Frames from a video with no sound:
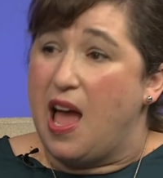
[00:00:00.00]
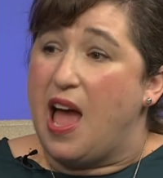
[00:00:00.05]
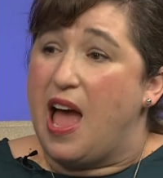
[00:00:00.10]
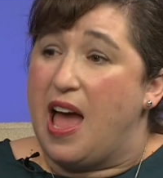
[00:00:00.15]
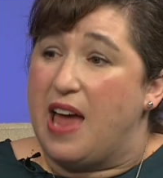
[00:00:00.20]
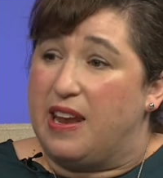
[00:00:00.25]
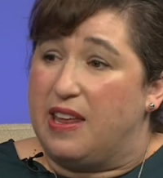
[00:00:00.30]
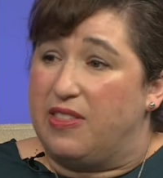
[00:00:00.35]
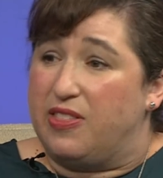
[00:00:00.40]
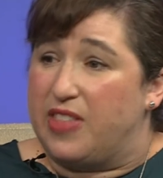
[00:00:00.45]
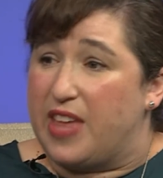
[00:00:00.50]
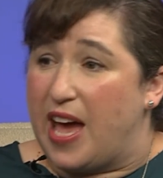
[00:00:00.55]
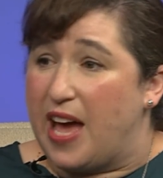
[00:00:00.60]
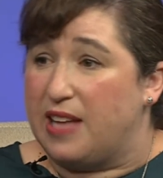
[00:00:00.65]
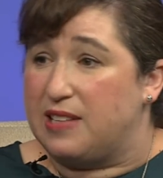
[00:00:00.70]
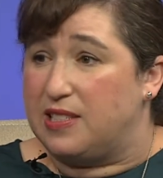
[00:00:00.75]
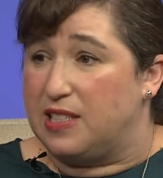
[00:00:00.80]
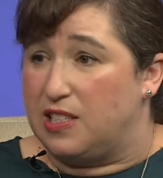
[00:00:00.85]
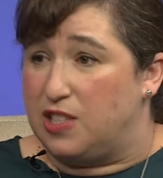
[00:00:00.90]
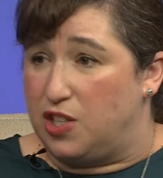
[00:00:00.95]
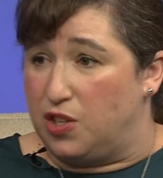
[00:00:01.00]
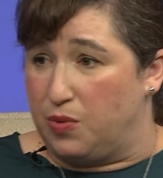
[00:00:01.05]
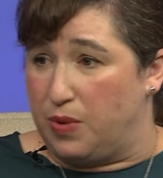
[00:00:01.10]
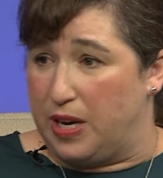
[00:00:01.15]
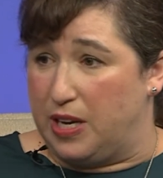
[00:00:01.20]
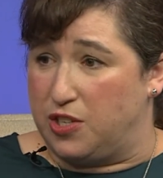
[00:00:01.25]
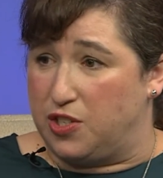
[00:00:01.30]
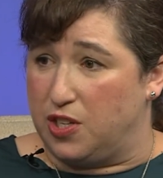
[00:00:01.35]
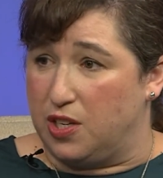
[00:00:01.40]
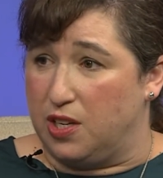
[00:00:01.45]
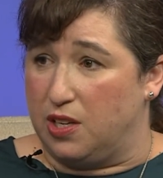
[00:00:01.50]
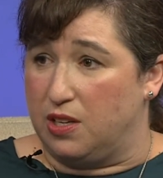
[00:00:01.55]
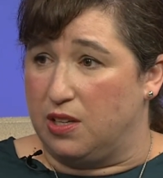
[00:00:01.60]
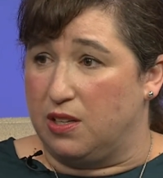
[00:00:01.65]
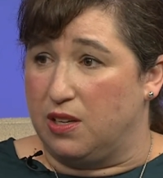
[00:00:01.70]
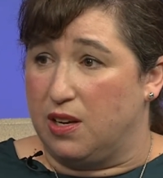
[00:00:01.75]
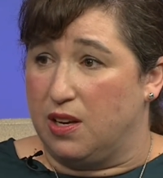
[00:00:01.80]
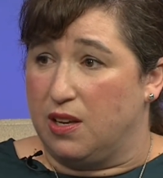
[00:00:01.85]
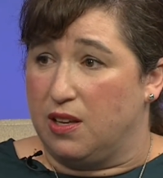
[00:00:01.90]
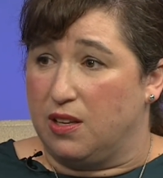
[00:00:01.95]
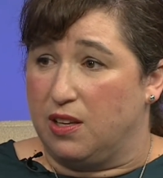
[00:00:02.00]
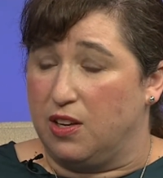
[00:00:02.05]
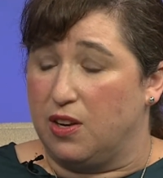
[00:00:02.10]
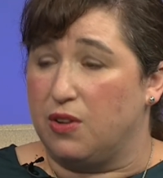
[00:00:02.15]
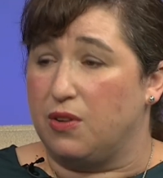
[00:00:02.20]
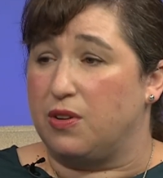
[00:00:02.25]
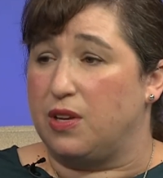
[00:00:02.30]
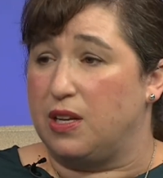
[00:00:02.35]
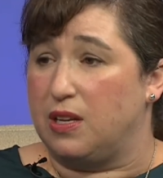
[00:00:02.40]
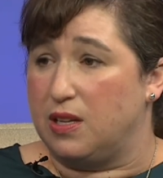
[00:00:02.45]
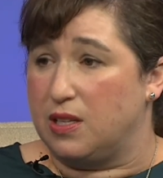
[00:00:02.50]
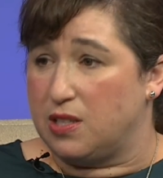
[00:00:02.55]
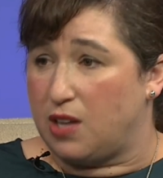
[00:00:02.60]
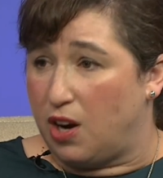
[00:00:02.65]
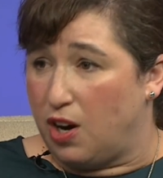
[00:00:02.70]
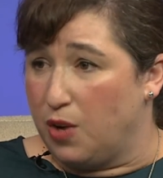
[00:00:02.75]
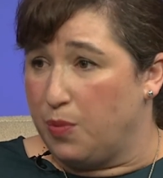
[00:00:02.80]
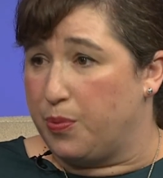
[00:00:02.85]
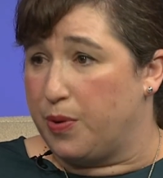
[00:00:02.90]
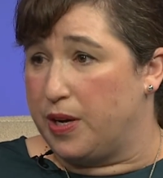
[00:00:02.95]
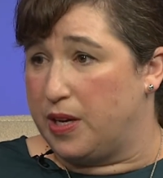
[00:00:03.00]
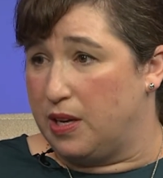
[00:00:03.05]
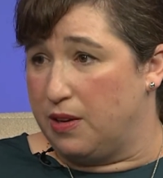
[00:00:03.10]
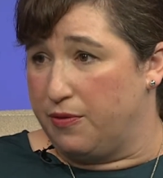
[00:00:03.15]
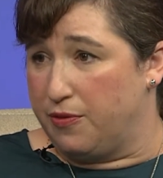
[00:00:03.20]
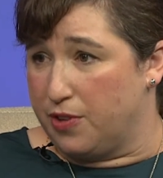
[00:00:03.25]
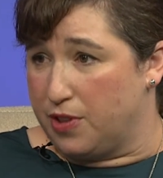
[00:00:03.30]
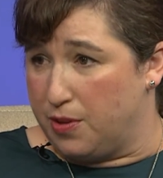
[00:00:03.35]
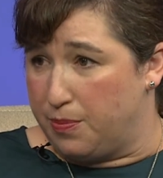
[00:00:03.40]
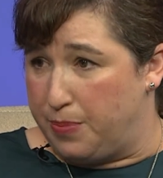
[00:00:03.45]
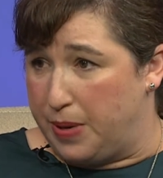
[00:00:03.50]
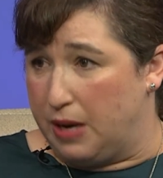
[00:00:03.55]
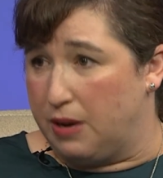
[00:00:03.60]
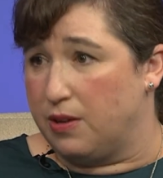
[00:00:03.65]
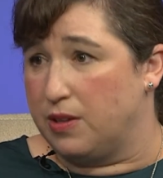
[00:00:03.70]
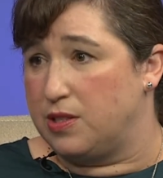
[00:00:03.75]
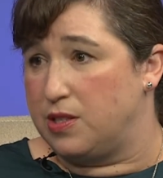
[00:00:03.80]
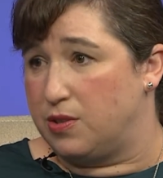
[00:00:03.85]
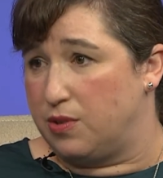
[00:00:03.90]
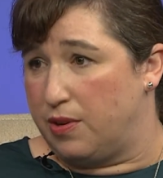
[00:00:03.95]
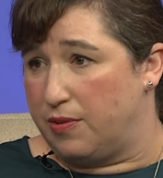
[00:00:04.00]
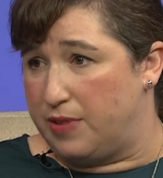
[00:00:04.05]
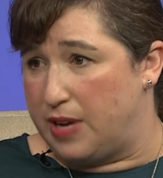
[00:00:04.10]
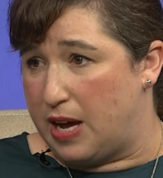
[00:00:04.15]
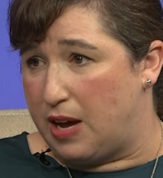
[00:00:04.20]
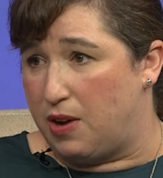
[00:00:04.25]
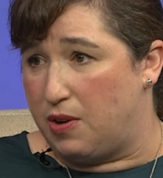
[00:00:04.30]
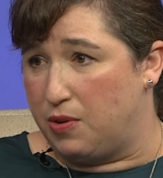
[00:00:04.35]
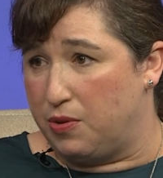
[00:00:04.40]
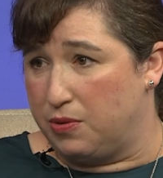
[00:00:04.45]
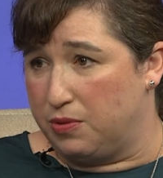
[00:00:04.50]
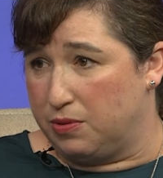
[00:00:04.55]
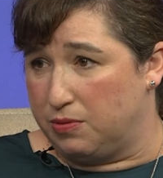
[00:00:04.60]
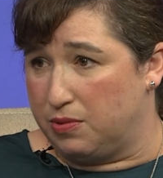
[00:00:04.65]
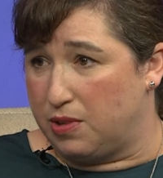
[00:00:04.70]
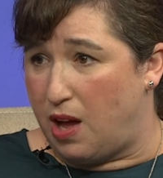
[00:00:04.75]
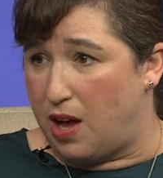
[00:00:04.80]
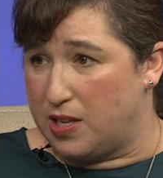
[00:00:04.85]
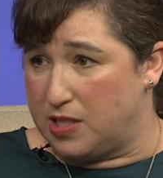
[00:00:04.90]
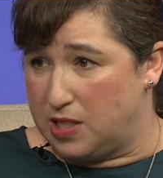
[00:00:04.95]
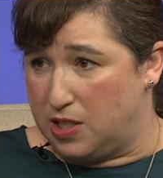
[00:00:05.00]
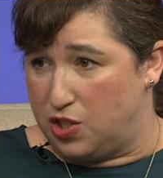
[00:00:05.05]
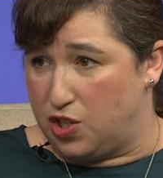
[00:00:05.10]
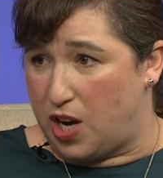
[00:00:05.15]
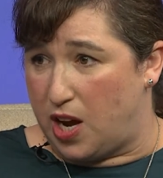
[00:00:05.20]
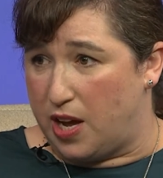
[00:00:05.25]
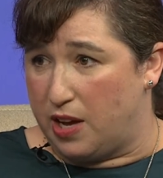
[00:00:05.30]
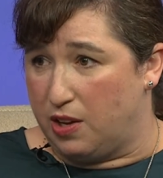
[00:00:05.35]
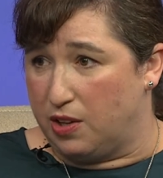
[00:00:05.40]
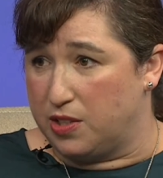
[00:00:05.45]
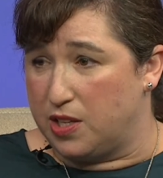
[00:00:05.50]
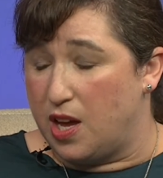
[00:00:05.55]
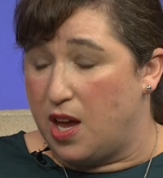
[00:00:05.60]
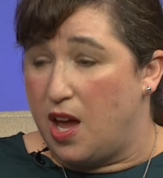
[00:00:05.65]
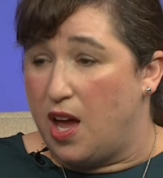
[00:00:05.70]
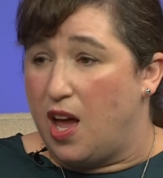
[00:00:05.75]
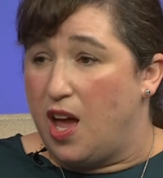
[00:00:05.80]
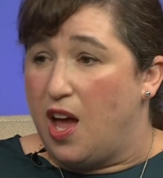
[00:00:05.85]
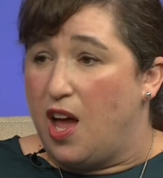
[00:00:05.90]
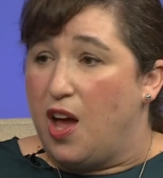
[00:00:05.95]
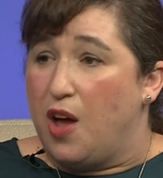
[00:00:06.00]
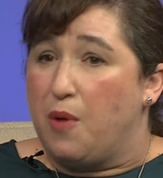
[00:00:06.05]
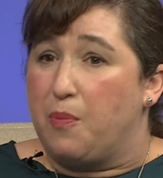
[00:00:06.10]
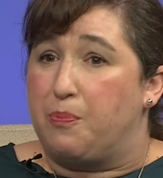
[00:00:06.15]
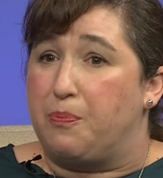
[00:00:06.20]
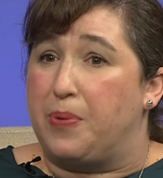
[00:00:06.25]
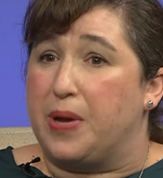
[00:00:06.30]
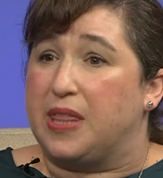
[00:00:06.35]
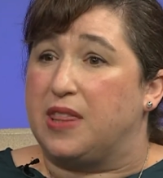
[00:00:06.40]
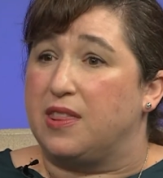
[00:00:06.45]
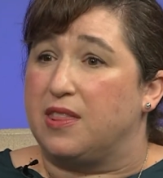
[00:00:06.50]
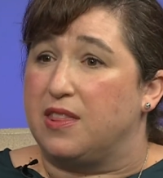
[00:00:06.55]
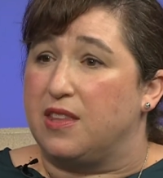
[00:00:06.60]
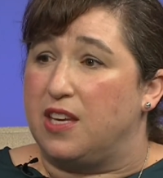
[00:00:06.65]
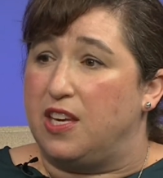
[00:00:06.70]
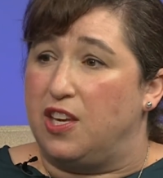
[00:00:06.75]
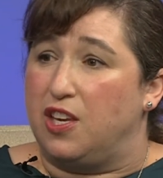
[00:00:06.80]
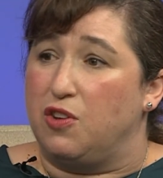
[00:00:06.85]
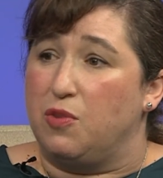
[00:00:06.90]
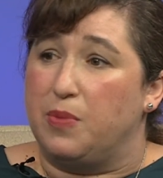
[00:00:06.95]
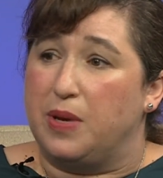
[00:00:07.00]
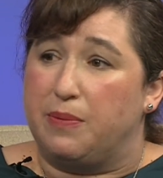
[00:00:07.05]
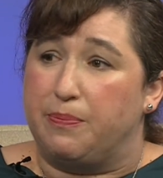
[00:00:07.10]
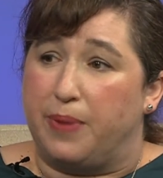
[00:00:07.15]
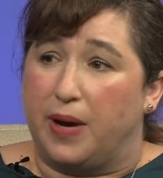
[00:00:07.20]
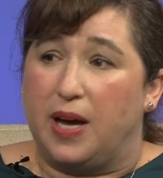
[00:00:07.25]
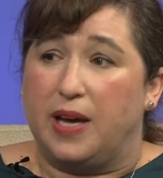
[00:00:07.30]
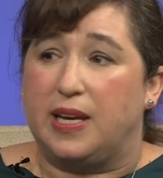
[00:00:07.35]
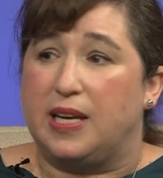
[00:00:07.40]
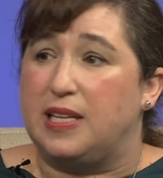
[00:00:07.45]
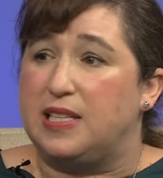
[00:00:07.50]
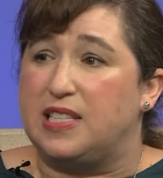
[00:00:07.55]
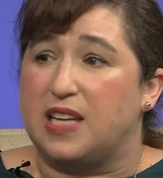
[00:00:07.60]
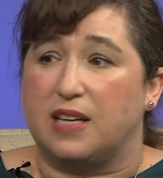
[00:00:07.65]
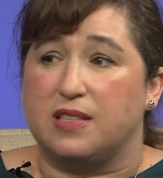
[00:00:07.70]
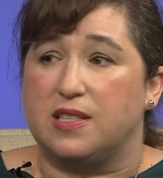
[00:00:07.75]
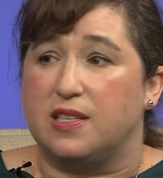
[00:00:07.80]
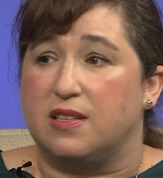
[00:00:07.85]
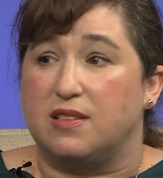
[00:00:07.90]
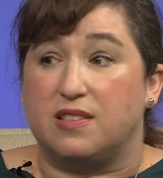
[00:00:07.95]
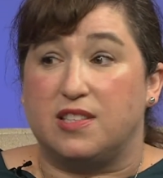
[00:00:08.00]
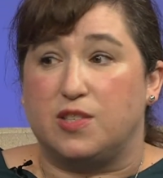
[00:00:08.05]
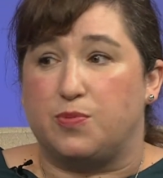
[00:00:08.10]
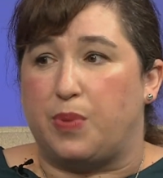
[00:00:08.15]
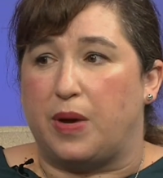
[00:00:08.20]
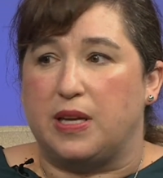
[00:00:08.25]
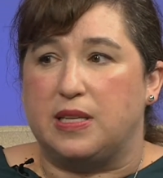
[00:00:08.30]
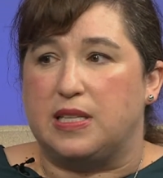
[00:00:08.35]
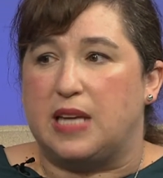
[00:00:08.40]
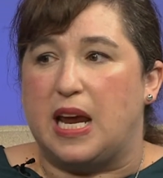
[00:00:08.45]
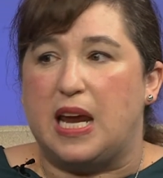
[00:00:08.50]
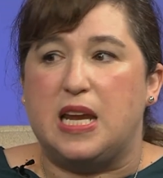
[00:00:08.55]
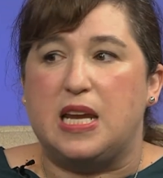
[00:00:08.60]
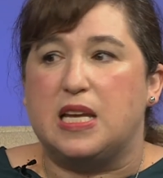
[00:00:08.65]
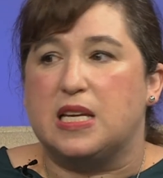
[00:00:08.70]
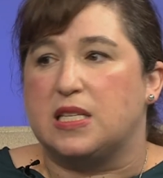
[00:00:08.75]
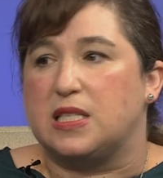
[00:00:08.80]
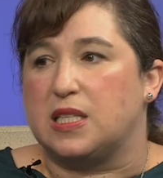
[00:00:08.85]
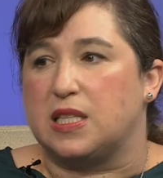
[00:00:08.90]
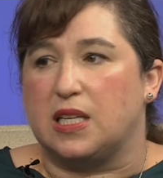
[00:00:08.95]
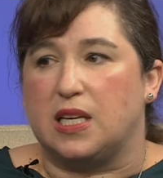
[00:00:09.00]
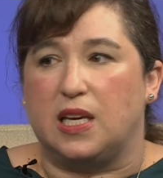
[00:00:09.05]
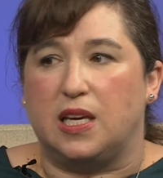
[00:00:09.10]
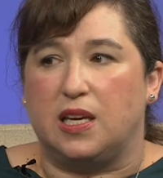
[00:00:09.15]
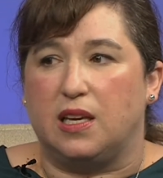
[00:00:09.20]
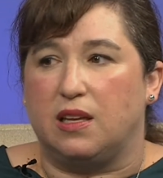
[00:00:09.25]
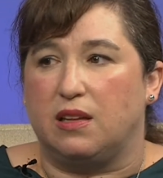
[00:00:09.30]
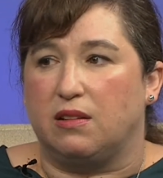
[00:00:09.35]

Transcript: And in that yeah. situation, you know, it is heartbreaking for the parents who have now lost a child, but the human body doesn't spontaneously